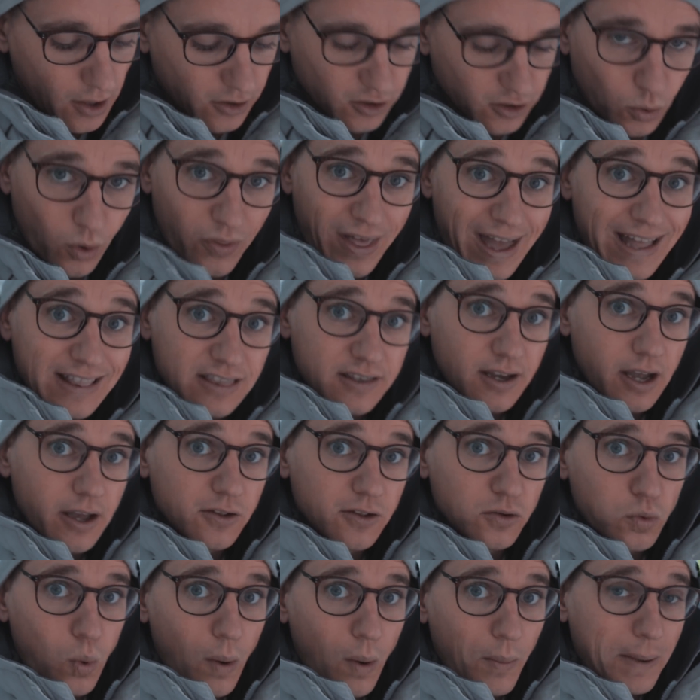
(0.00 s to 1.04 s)
So what that
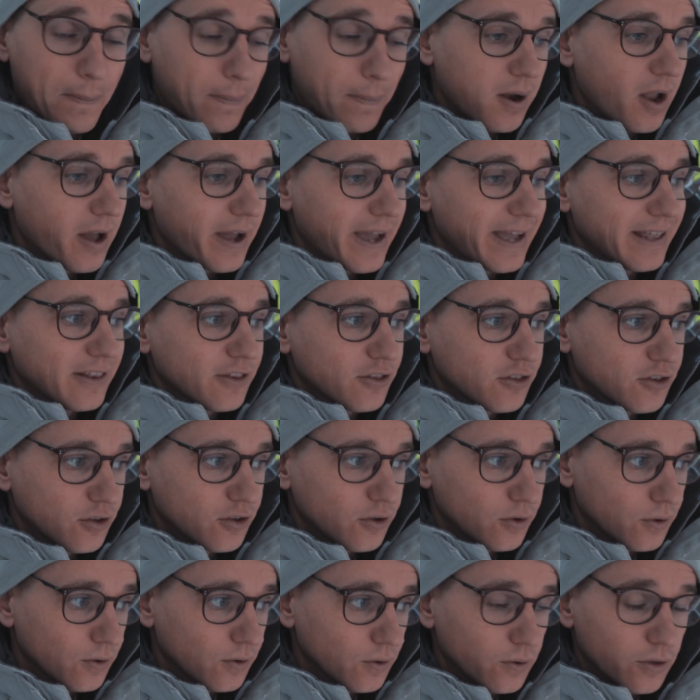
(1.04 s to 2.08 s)
does, when we plug
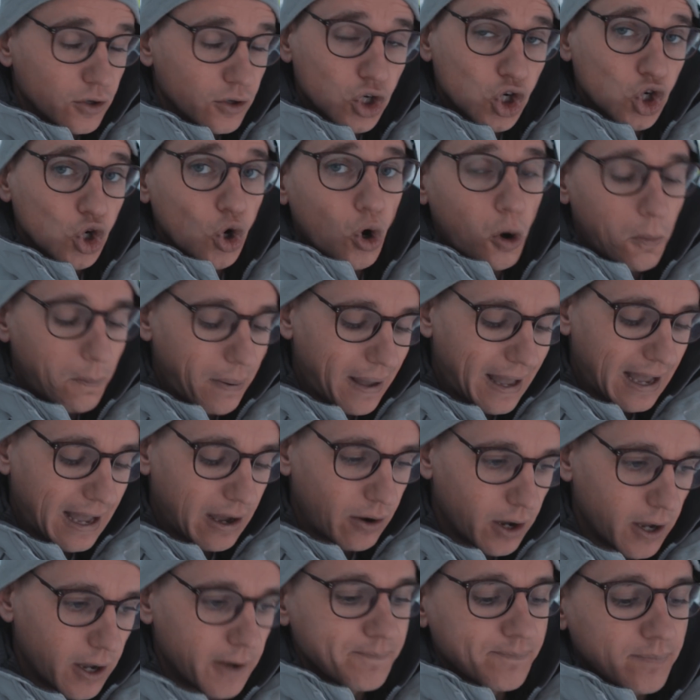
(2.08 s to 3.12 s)
into the shore
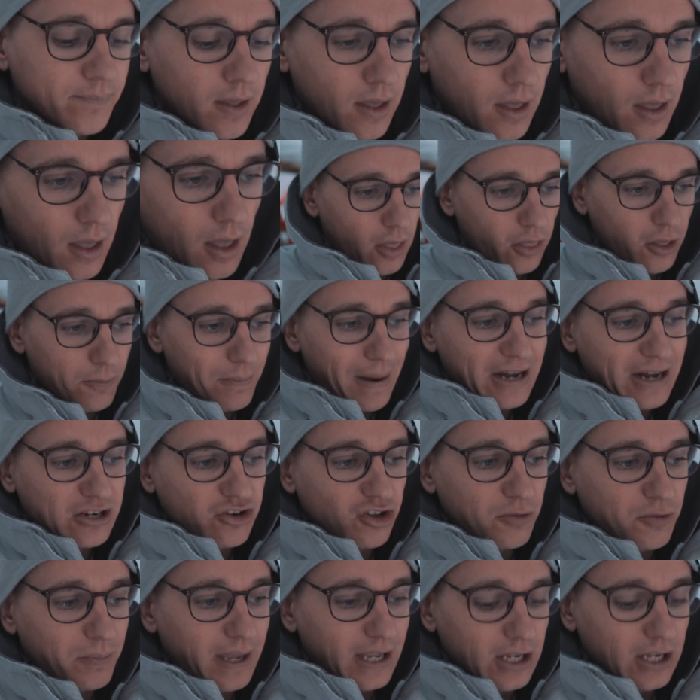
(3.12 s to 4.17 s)
power, the
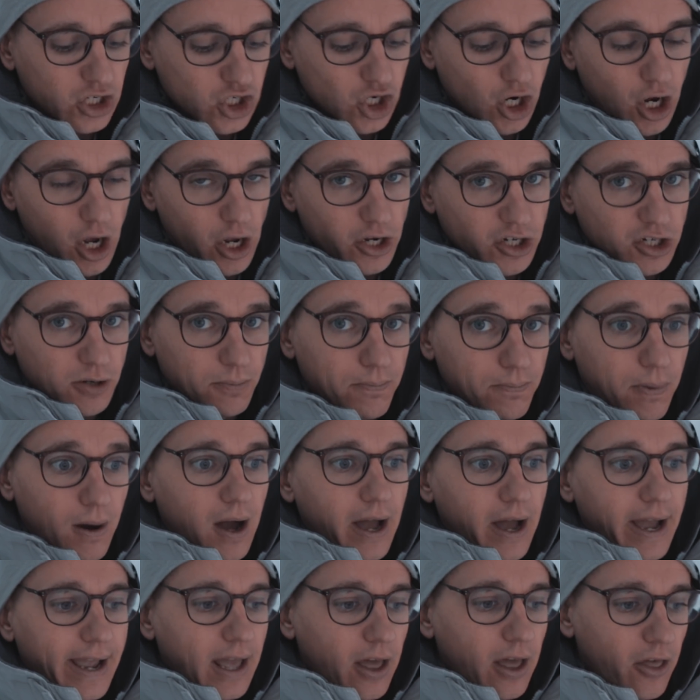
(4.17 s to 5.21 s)
batteries are being charged
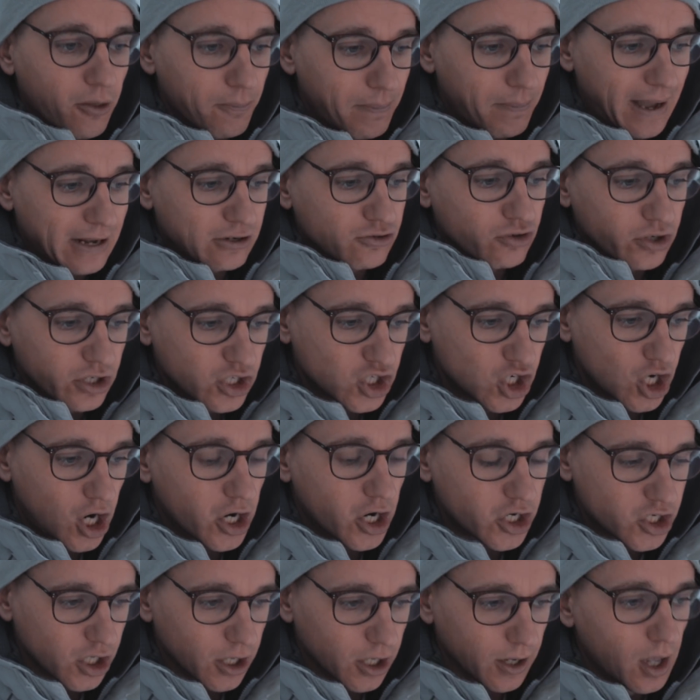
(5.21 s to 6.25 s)
by the battery
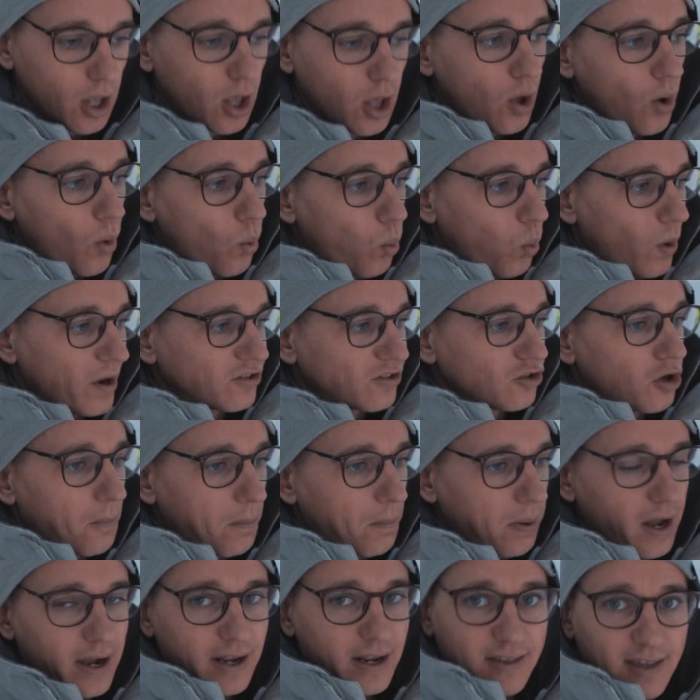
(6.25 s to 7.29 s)
charger. When it's not
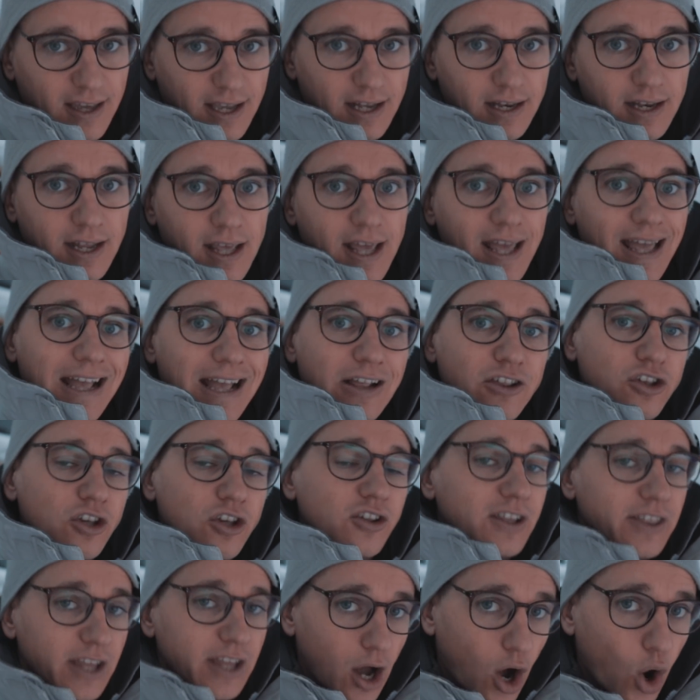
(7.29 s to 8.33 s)
plugged in, it's
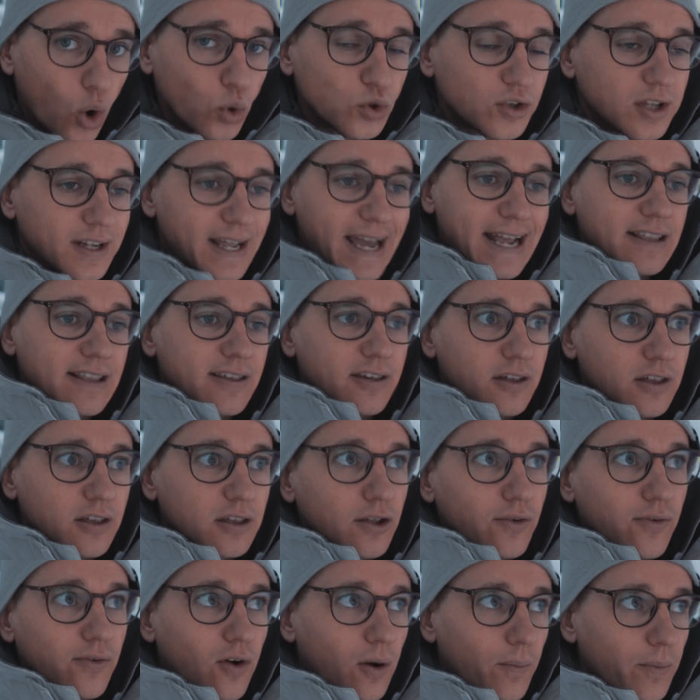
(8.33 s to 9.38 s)
using the alternators
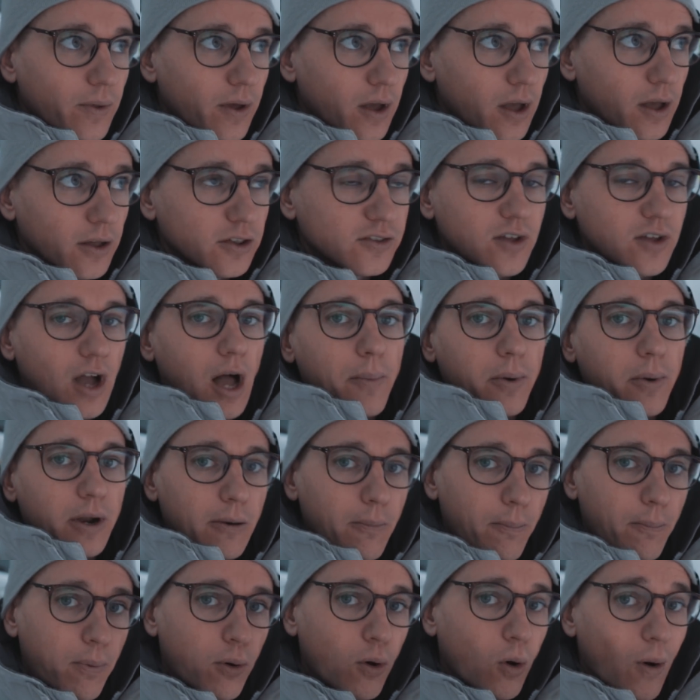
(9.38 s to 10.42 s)
from the starboard
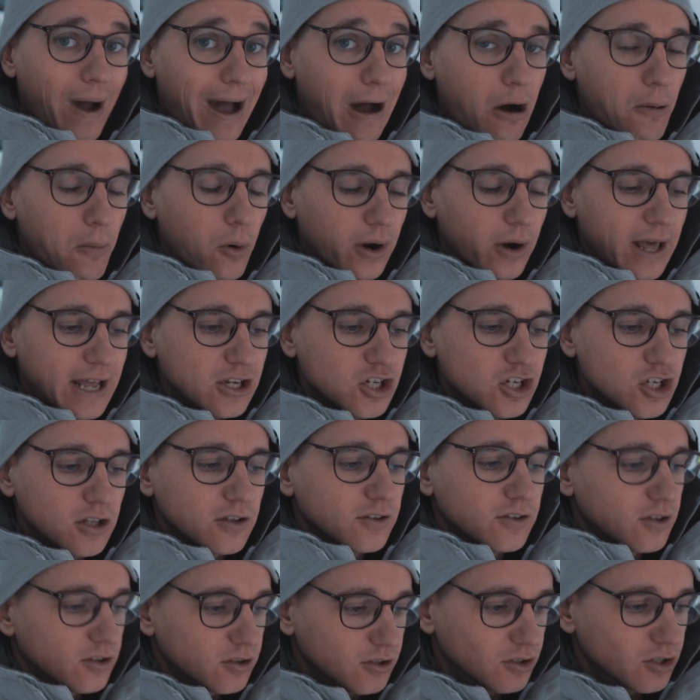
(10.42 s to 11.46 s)
and port outboard
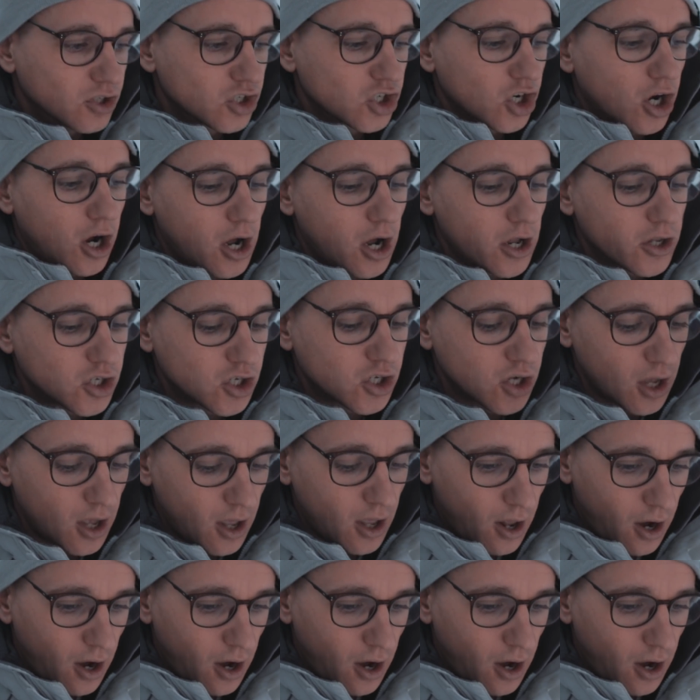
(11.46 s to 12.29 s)
engines to charge